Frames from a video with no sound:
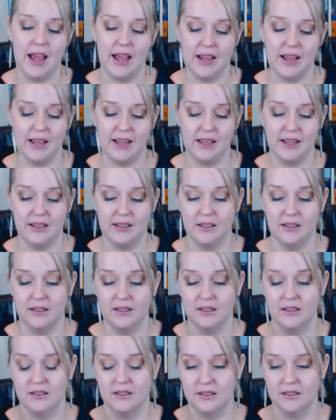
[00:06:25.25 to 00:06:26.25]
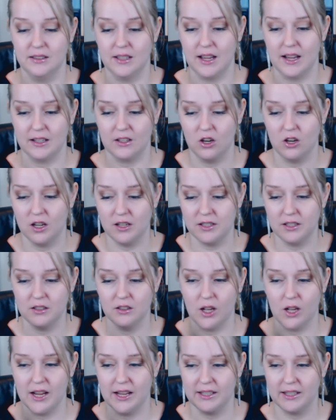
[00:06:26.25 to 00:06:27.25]
a kind
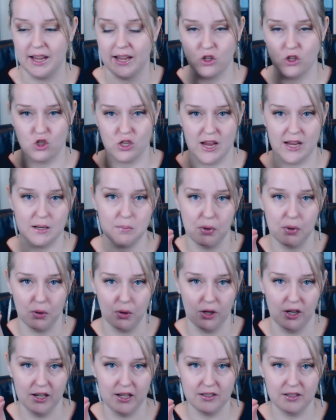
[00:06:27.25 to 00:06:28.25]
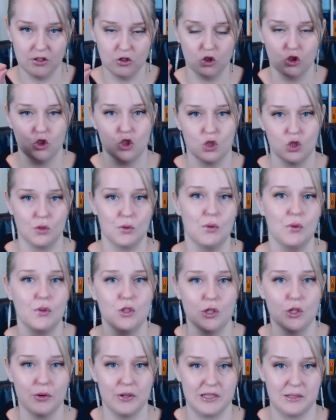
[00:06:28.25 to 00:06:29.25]
of like a jack port to
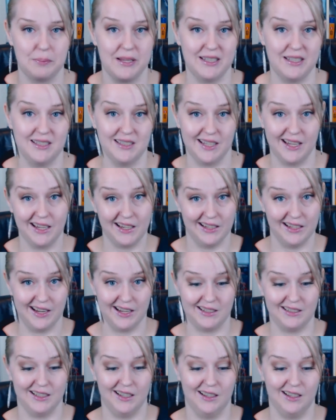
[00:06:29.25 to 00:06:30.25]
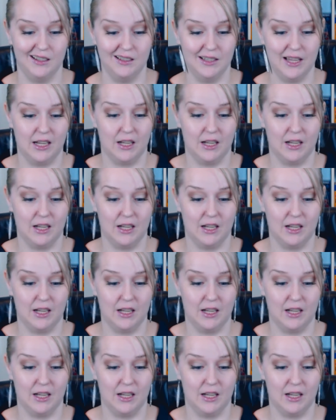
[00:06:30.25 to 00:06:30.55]
USB-C connector?